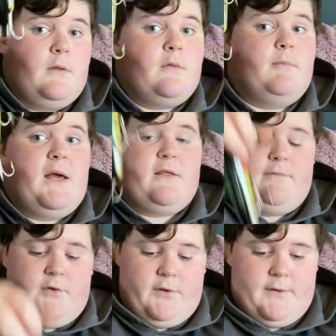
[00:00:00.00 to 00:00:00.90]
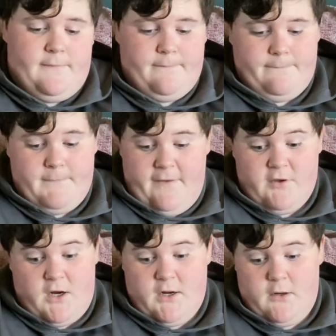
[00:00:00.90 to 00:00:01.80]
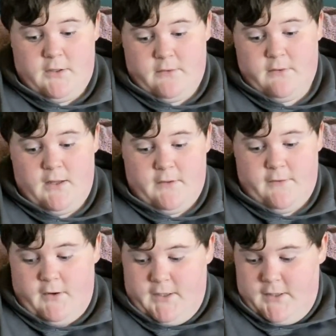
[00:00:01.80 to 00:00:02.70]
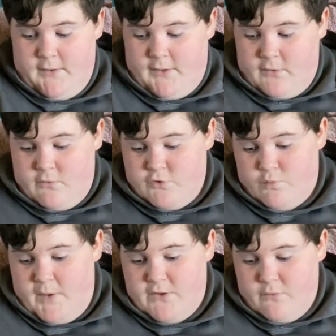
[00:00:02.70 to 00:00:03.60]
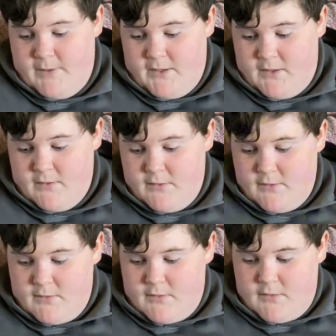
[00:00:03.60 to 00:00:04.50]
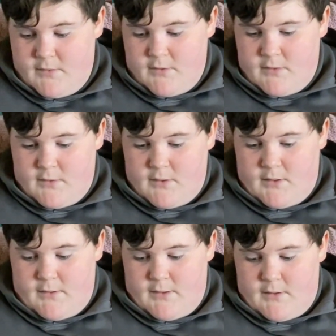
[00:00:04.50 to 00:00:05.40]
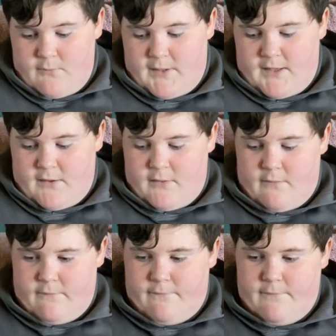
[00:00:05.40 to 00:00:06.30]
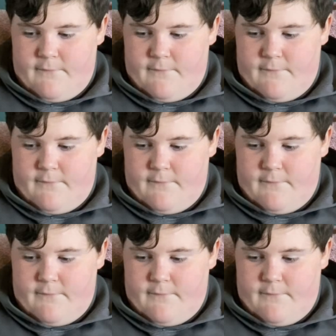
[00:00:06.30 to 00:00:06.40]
it's a massive lure. Haven't caught on it, anything on it either because it's just way too big. And then we have